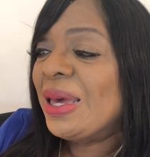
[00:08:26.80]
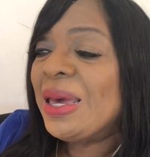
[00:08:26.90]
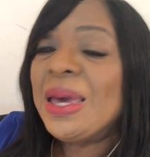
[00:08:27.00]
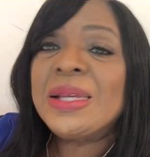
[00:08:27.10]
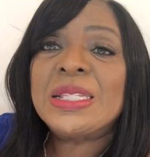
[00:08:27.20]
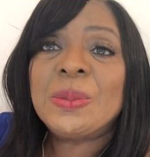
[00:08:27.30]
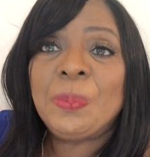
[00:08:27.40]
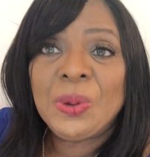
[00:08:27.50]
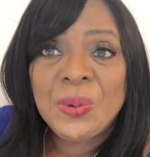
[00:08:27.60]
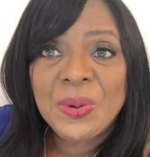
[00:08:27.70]

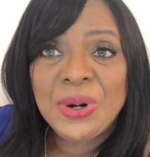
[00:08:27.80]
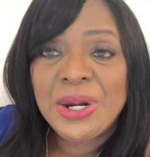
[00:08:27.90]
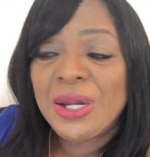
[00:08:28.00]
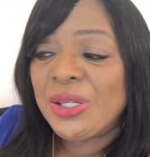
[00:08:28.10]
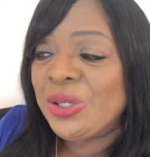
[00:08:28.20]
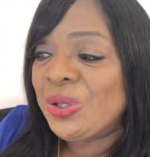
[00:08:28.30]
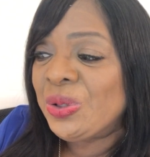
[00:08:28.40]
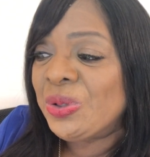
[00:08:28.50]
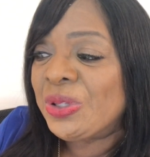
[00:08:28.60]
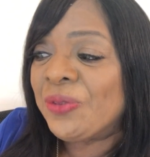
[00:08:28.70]
explore and
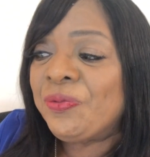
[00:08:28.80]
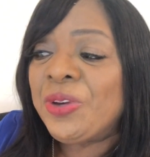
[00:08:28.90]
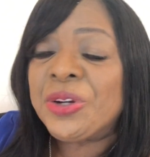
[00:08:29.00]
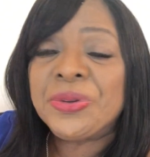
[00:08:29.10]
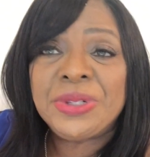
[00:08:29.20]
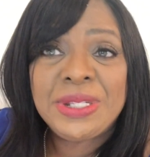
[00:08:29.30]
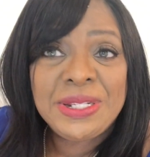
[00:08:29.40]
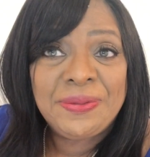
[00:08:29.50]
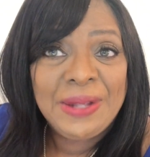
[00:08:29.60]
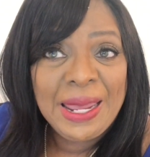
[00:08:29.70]
use
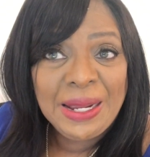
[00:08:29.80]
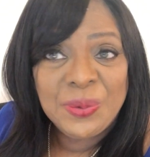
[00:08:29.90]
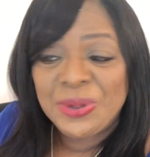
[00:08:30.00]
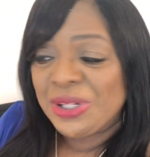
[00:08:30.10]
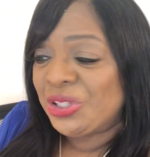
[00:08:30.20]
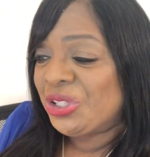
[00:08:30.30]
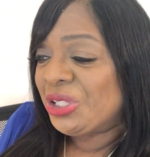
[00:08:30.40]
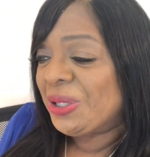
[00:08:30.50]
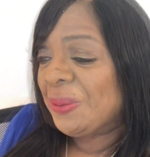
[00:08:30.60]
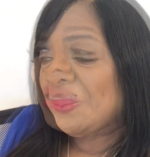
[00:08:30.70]
figurative language,
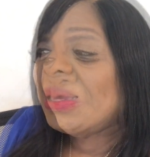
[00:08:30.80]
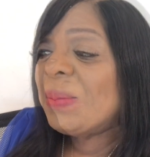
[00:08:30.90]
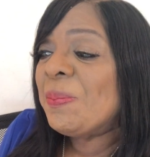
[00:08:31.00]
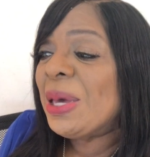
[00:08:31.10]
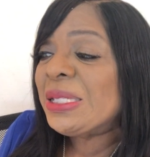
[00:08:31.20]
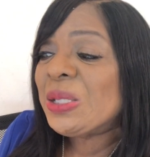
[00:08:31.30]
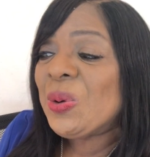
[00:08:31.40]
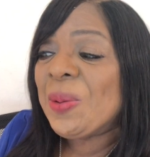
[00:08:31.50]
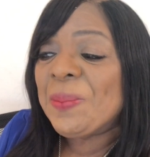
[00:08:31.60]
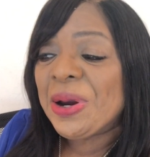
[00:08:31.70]

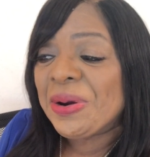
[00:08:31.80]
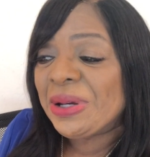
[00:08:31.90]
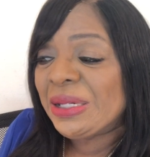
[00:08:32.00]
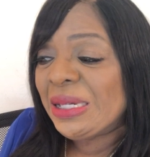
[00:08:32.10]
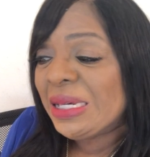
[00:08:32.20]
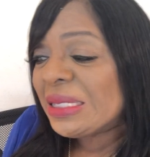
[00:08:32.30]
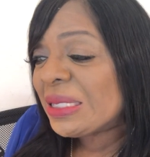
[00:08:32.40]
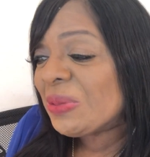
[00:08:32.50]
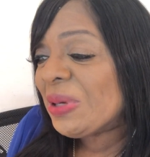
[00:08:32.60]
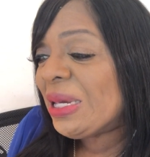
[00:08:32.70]
Mesoamerican
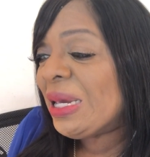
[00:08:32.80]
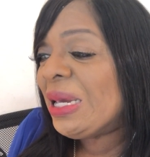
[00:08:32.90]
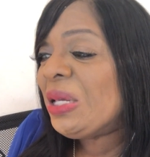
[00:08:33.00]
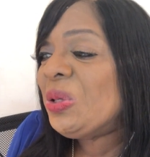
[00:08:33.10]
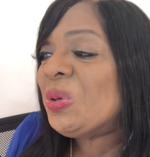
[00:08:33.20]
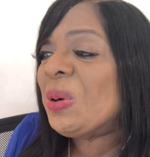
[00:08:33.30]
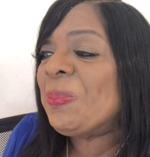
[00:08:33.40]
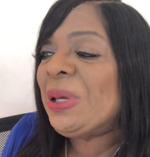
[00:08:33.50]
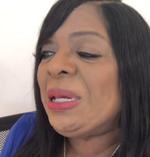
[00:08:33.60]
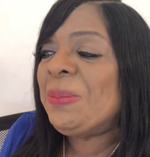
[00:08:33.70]
history,
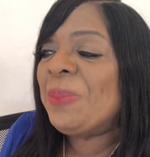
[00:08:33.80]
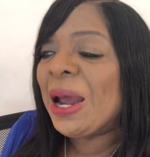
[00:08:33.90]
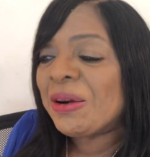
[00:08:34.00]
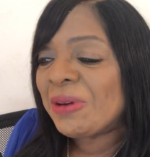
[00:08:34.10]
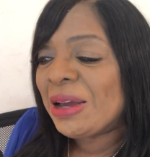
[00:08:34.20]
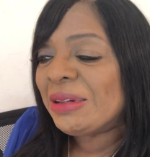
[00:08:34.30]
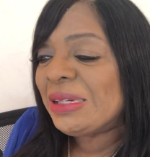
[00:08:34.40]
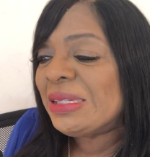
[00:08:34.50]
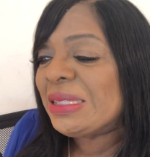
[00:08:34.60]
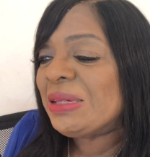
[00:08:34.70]
European background
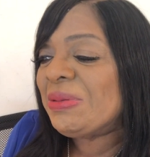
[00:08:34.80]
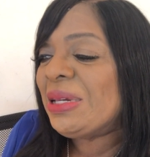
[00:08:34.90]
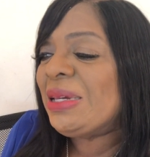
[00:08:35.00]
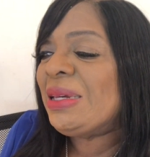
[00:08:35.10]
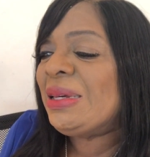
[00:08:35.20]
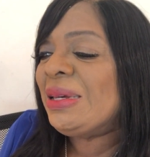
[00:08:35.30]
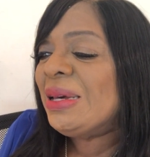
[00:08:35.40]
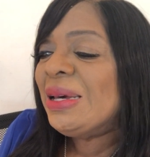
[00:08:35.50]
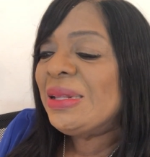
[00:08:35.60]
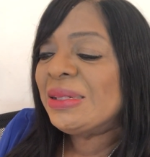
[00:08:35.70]
history,
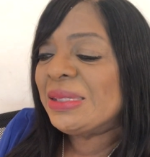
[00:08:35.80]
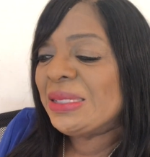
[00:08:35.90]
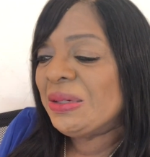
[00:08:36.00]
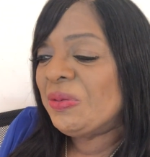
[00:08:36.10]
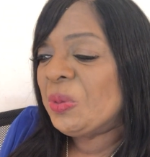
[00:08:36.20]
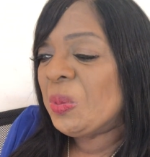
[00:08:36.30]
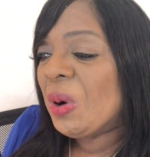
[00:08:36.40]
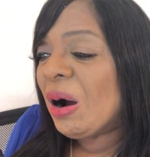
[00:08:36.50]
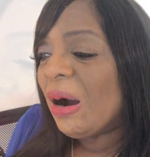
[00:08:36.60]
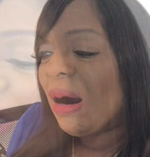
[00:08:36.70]
the Civil
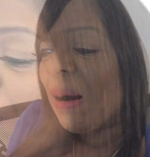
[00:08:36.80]
War, your